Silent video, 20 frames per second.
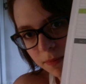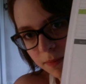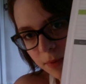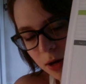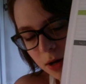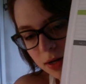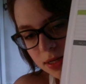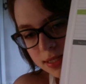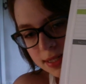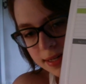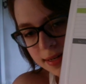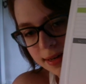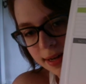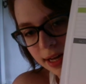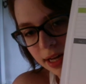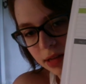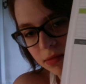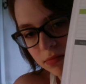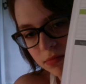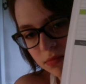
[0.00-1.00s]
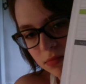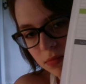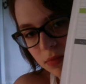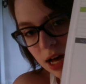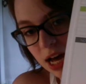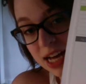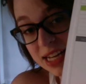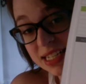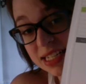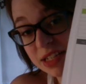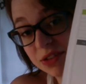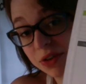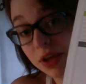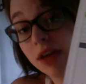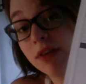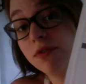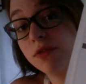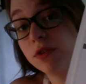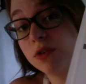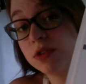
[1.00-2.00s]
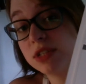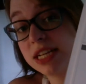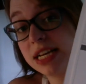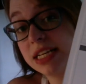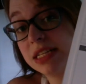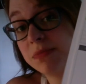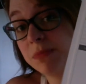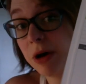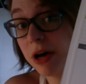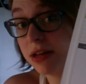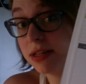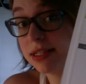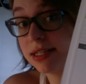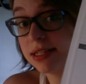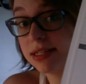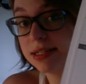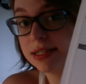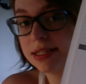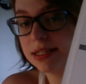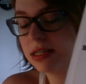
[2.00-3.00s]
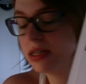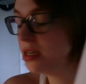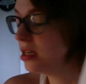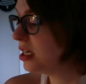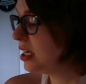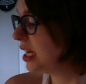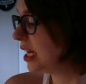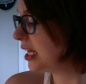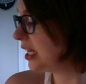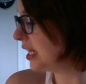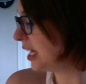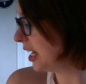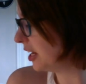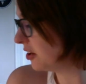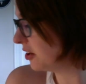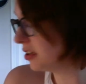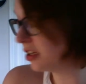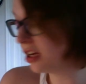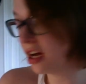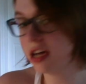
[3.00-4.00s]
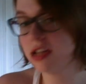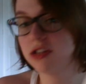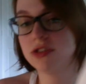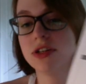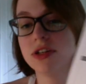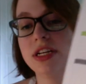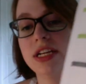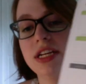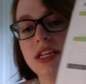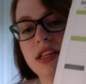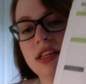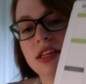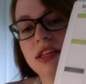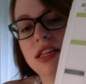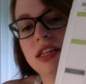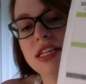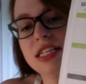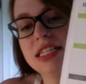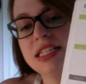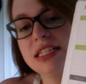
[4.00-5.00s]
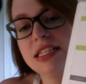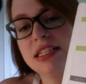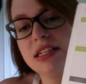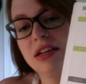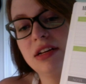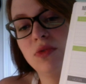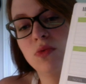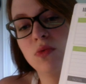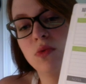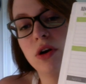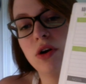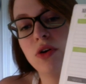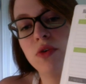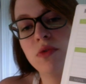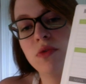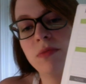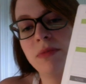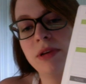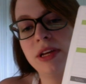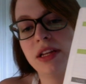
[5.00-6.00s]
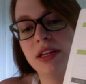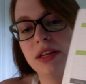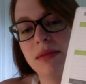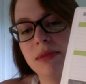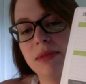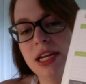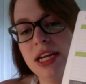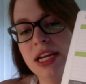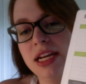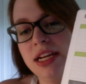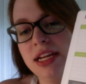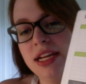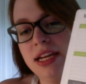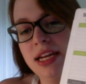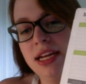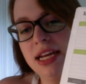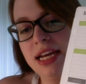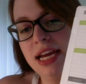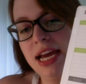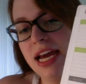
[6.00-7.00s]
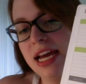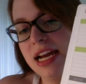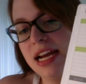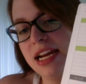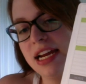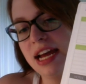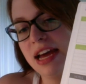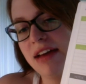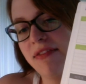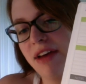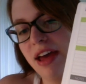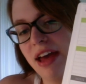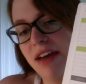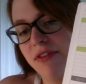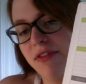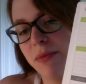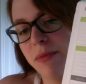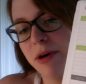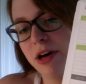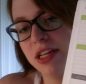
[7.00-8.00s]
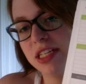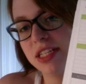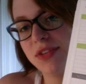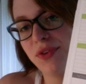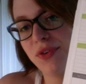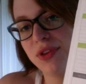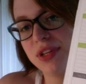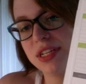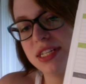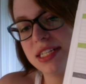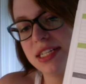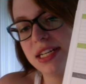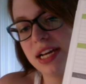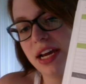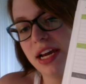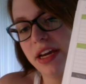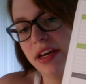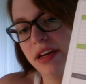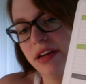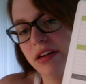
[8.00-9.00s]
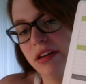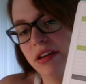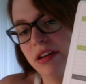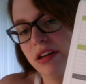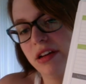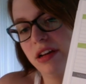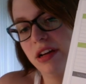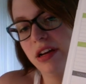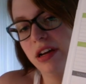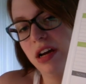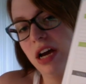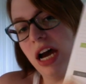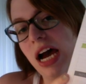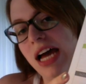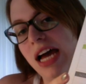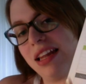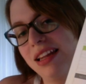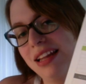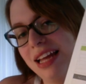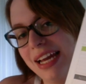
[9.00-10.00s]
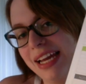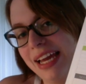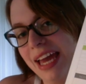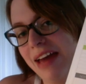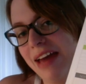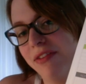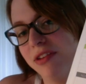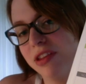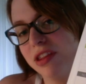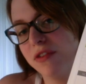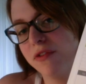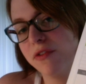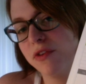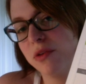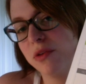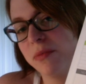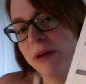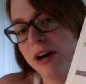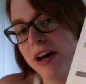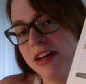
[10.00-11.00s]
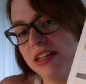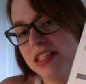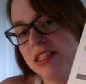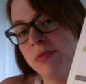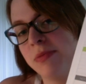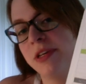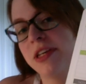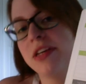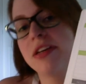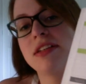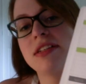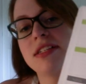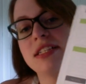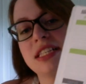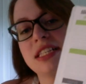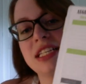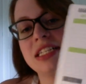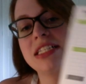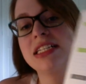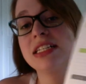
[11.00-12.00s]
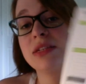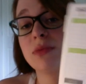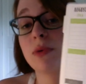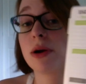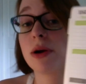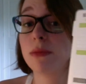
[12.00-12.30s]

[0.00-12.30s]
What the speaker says: on a Sunday. I still get full-size boxes. In the Erin Condren, this row would be eliminated, and I'd have half a box for this day. I like having the full box because this is where